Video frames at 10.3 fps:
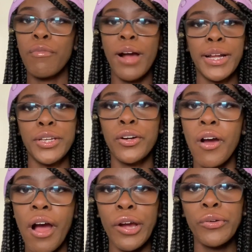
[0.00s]
ride in your
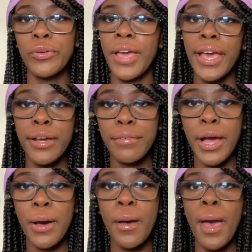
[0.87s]
car, who you hang
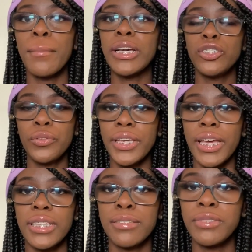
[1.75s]
around, because you can
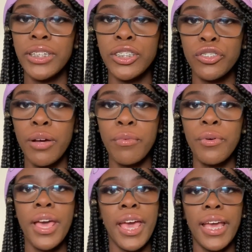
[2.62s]
get in some serious
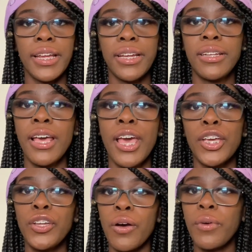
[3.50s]
trouble and
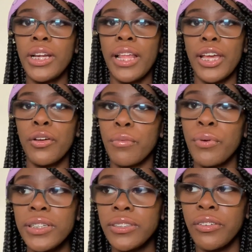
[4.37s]
you don't want to like go to
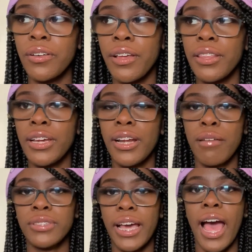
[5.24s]
prison or nothing. I
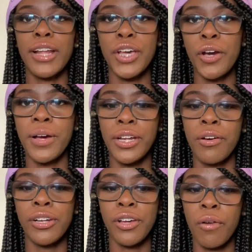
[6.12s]
was like, I know, I
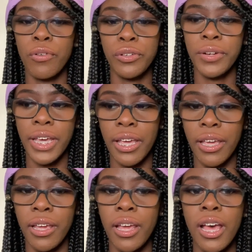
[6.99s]
won't do it
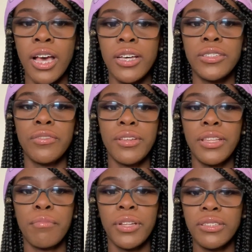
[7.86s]
again. So then
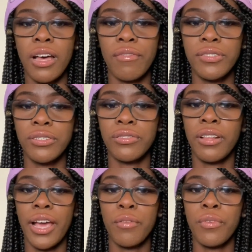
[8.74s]
the police officers are
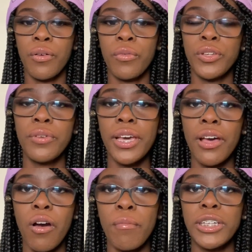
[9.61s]
like, well, when you get
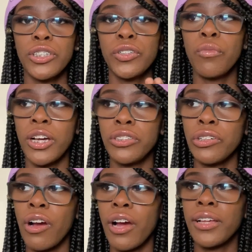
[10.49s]
home, make sure you wash your
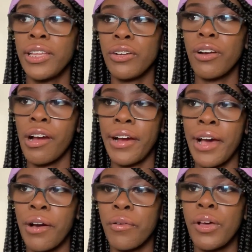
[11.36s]
car, clean your car
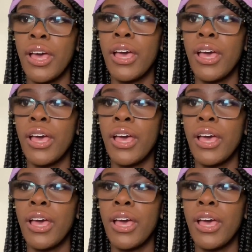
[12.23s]
out,